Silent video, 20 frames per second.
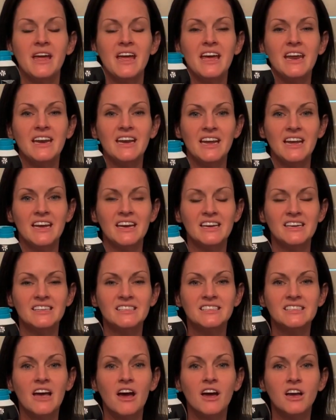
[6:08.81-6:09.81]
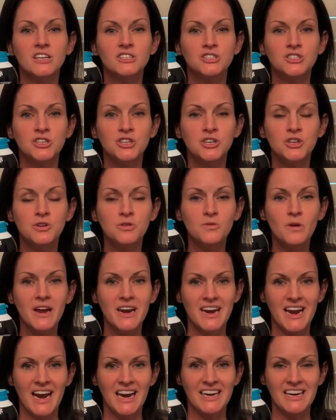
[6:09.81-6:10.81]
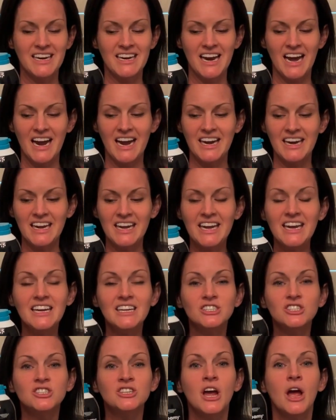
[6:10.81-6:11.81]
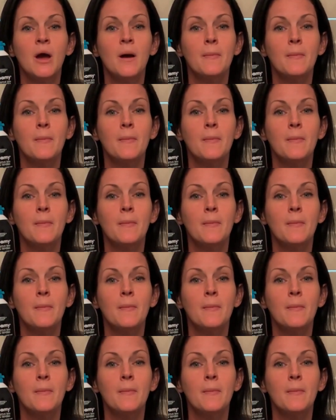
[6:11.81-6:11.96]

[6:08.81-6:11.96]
it is $2.99 each.